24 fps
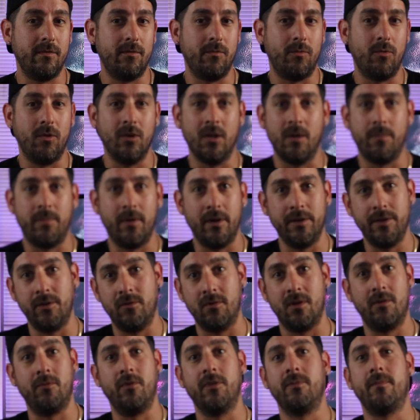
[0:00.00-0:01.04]
roll up on
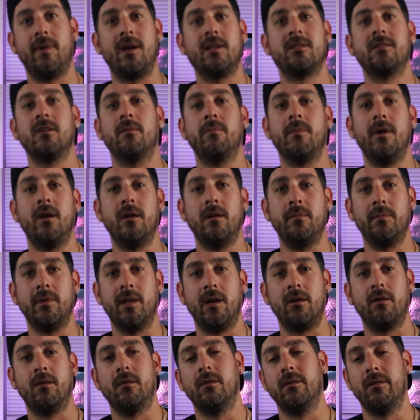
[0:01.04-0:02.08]
you with my Submariner and be
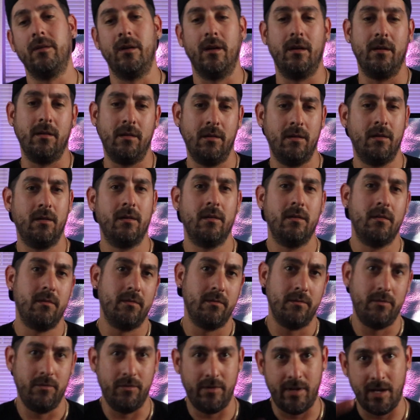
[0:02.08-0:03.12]
like, oh yeah,
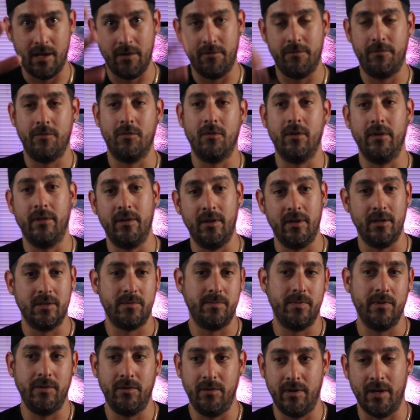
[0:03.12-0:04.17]
you can't afford this,
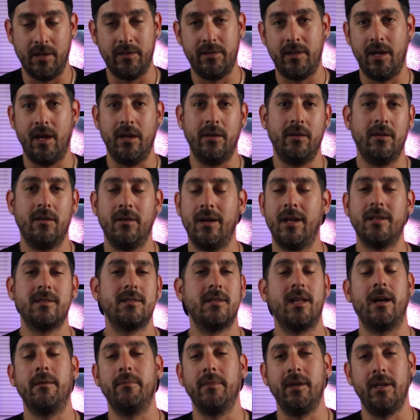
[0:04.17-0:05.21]
but you got that. You know,
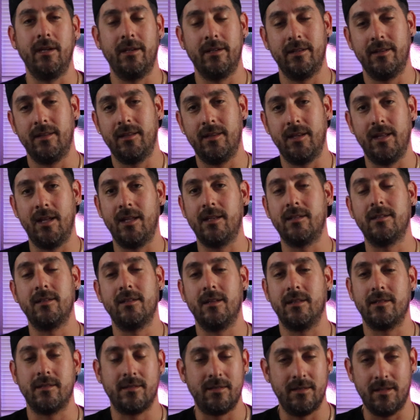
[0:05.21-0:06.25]
that's not me.
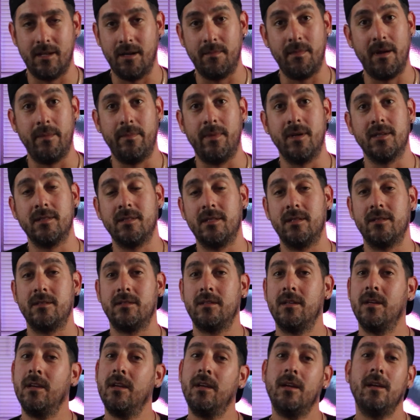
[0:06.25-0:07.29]
It's none of my
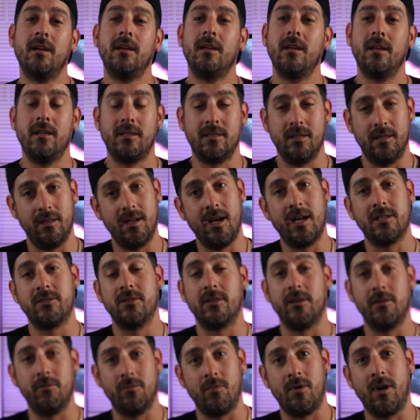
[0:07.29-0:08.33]
business. It's a nice
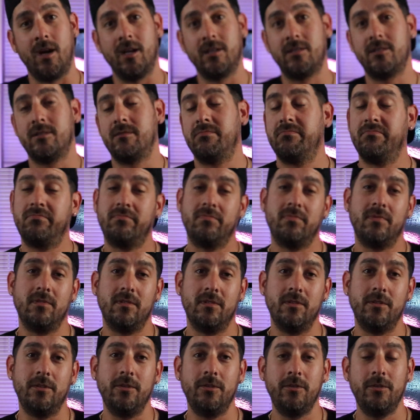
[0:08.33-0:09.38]
looking watch.
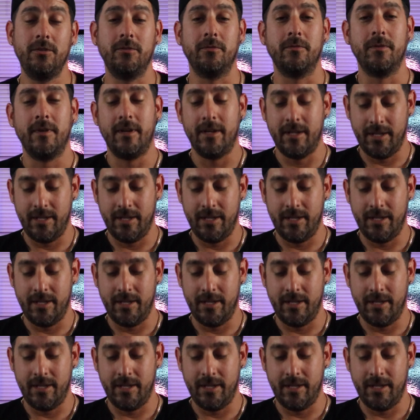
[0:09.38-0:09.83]
Do you?